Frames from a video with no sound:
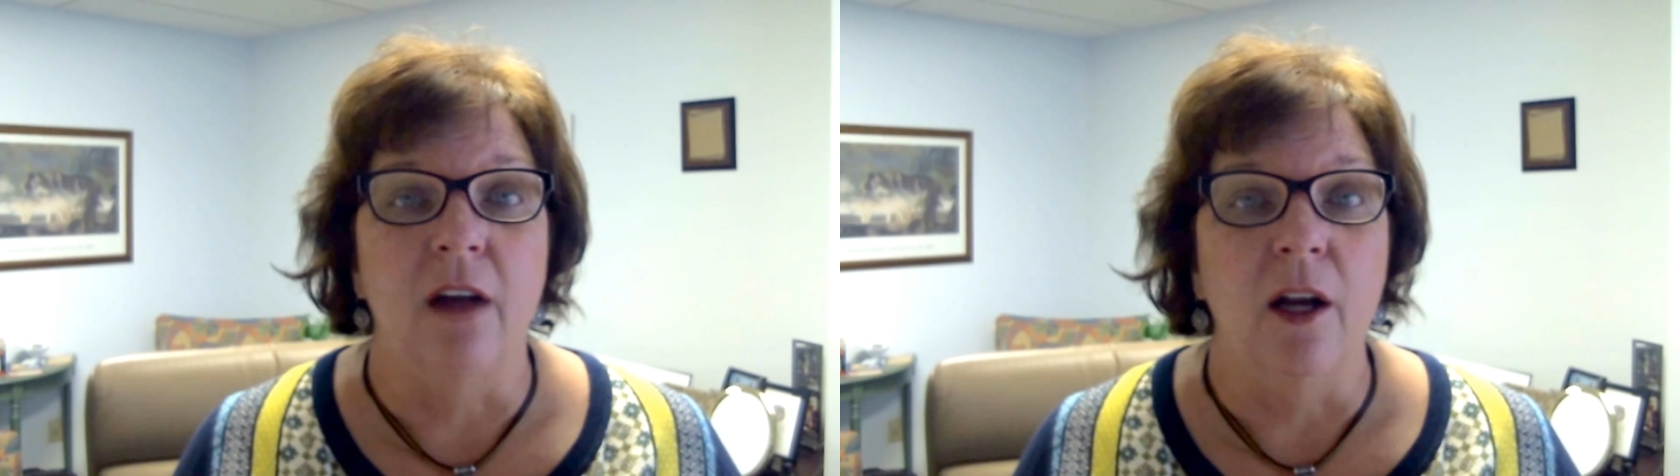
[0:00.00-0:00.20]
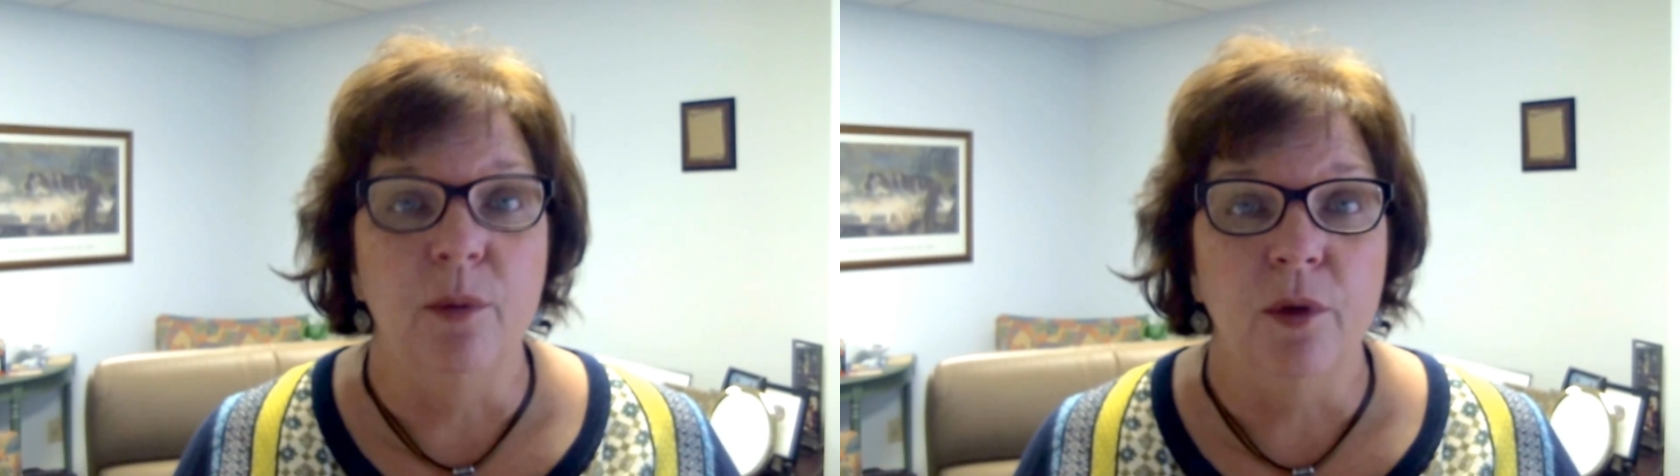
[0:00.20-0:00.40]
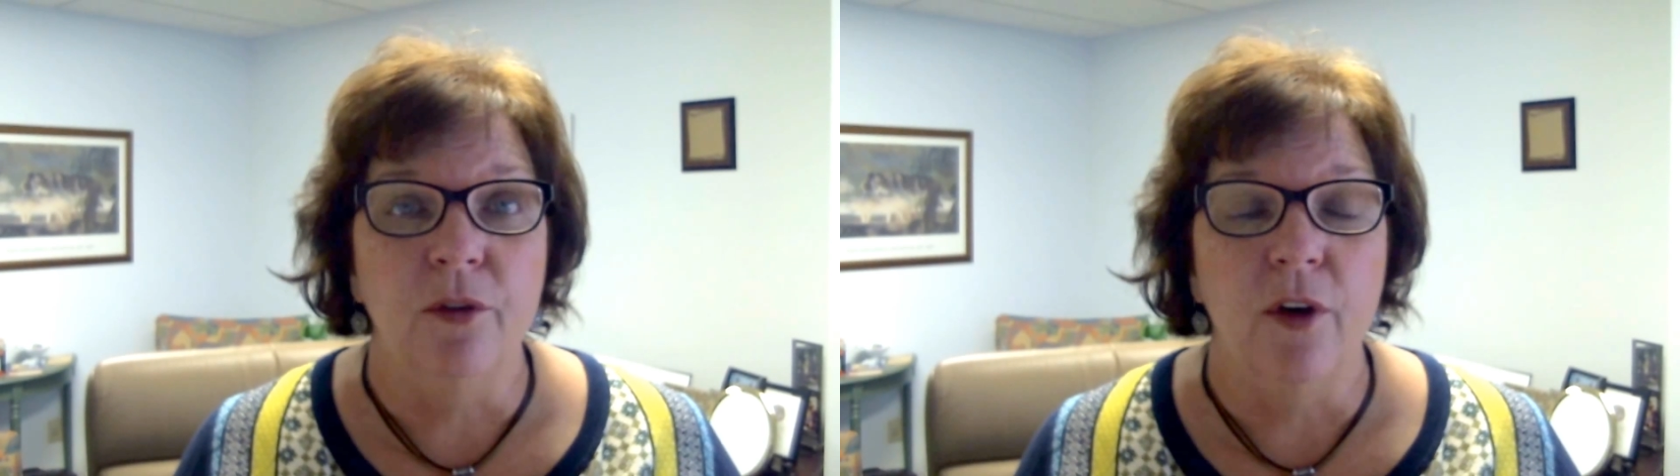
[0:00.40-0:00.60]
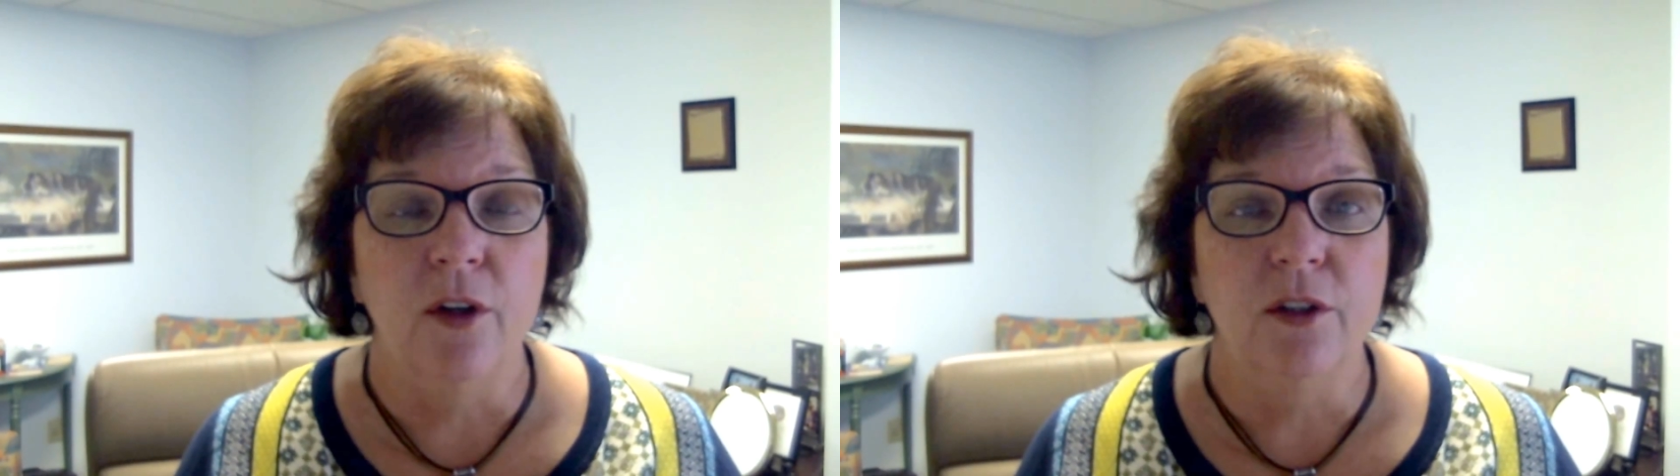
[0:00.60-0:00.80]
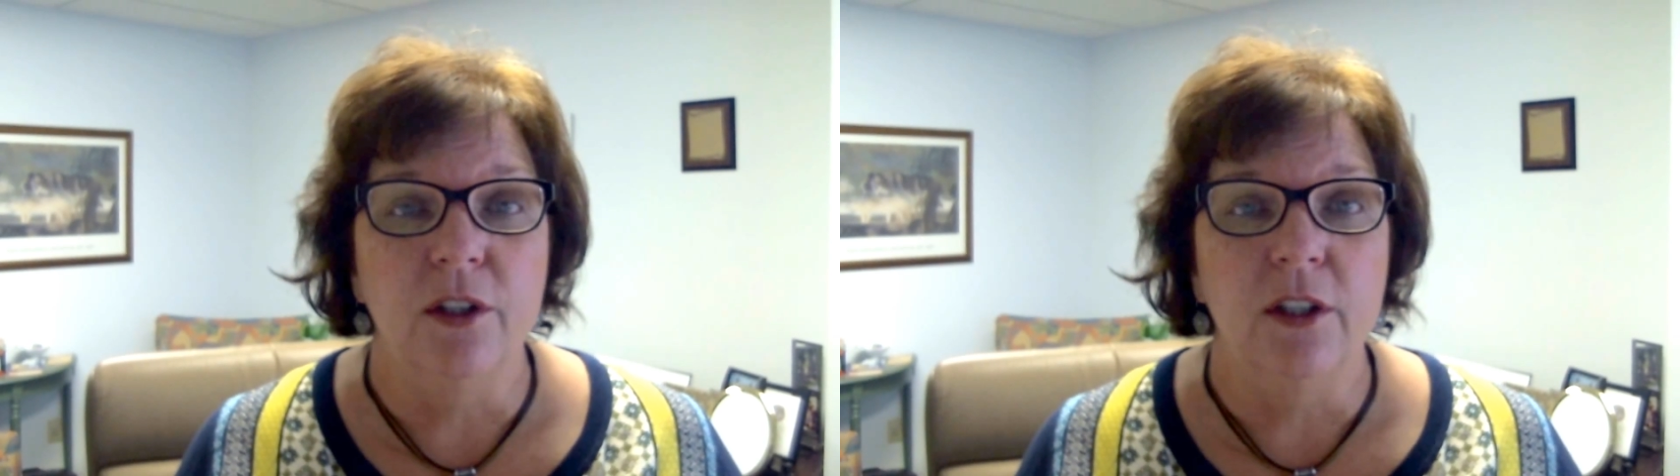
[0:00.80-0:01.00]

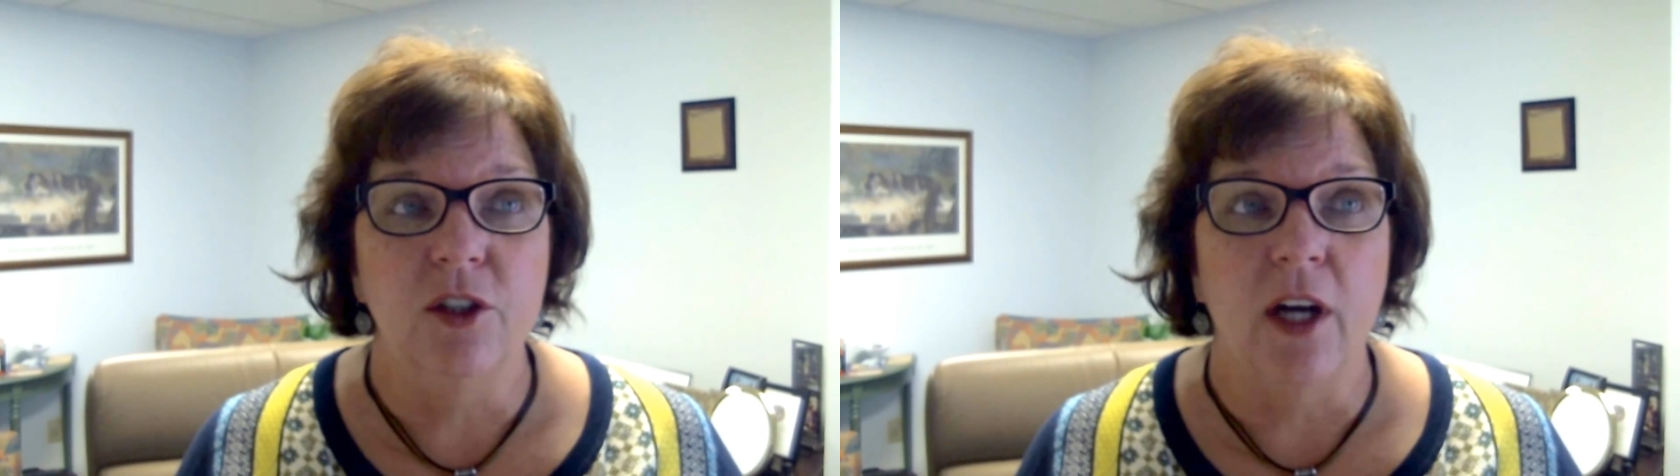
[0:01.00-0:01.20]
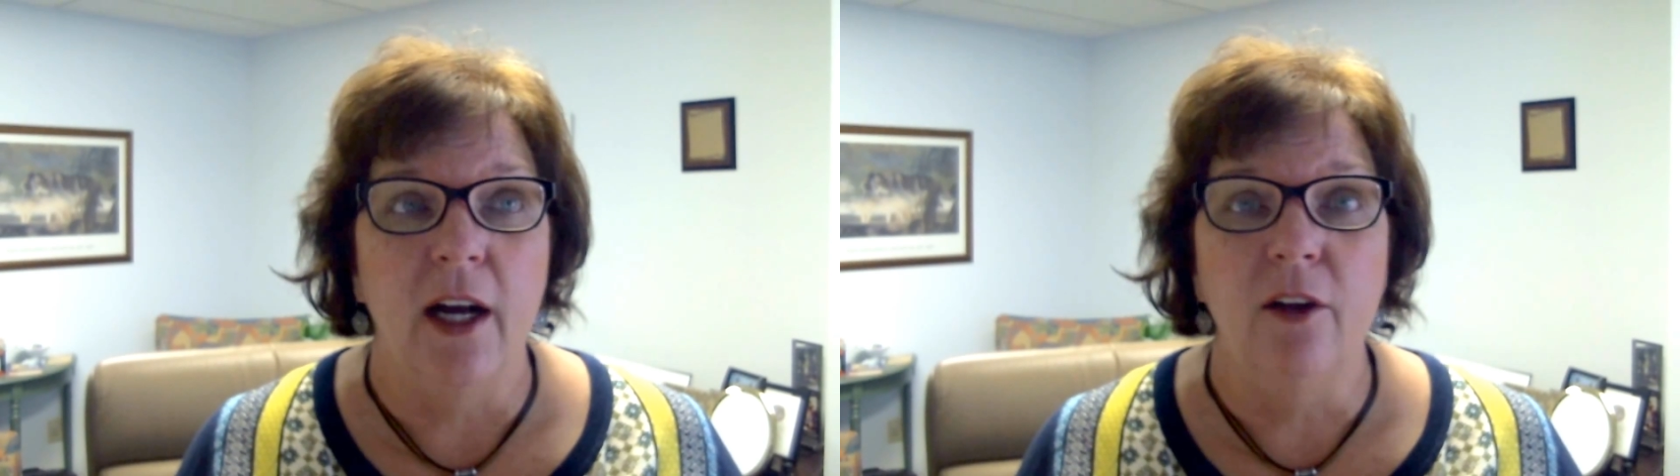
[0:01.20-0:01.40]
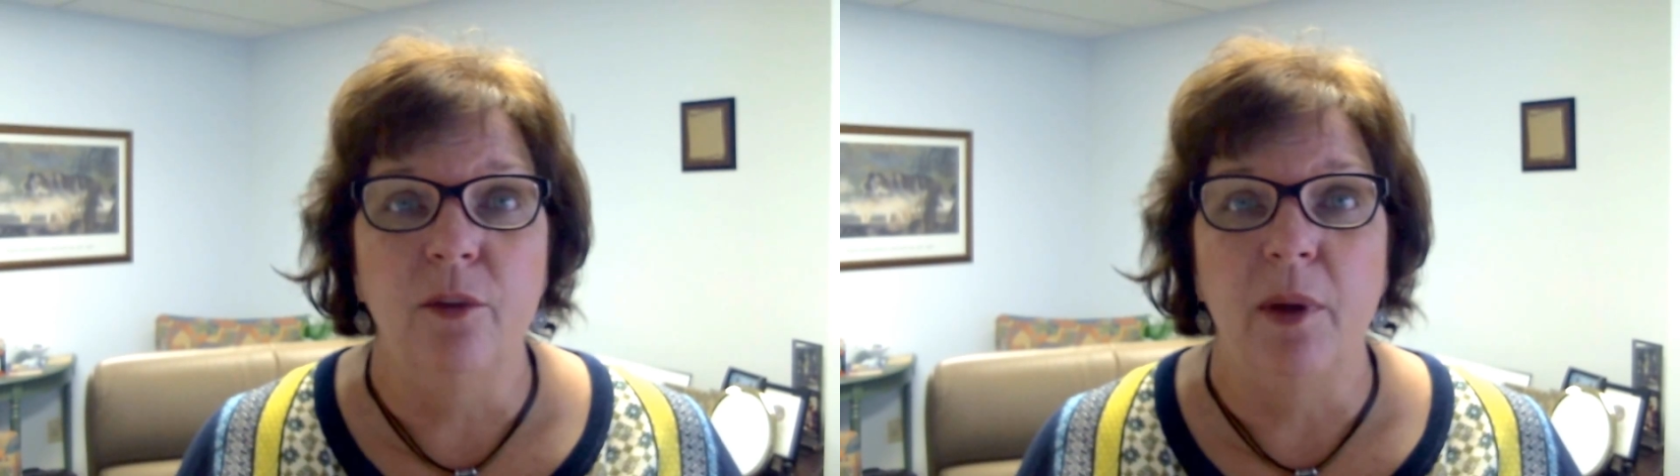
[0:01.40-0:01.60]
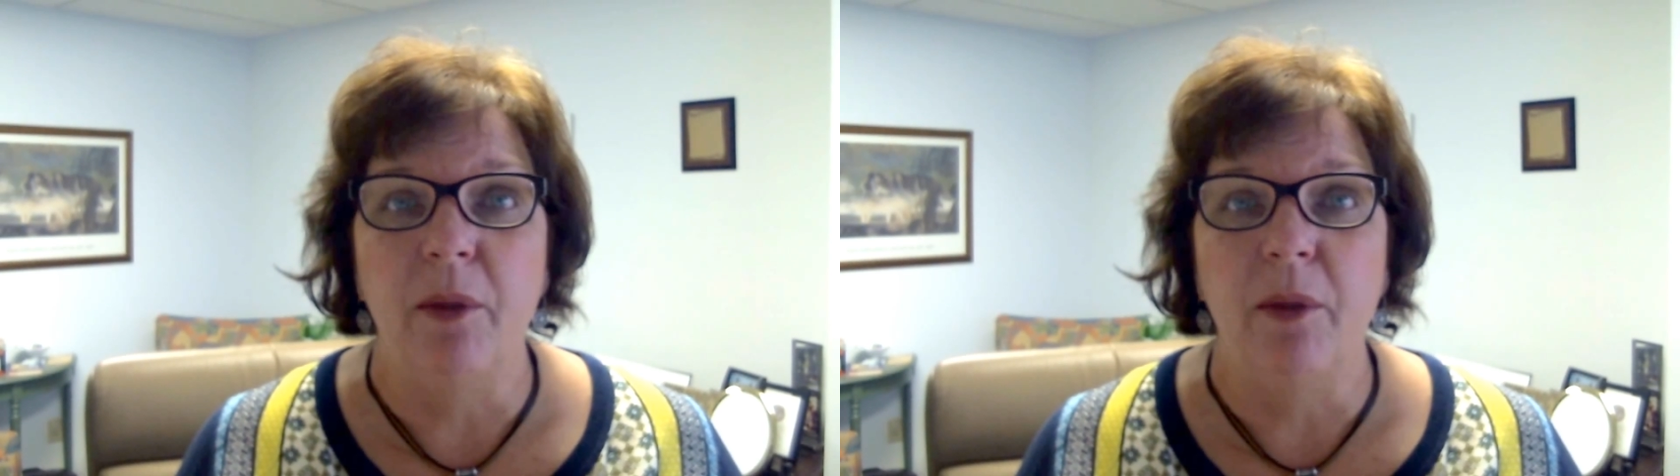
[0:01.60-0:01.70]
non-preferred to the child.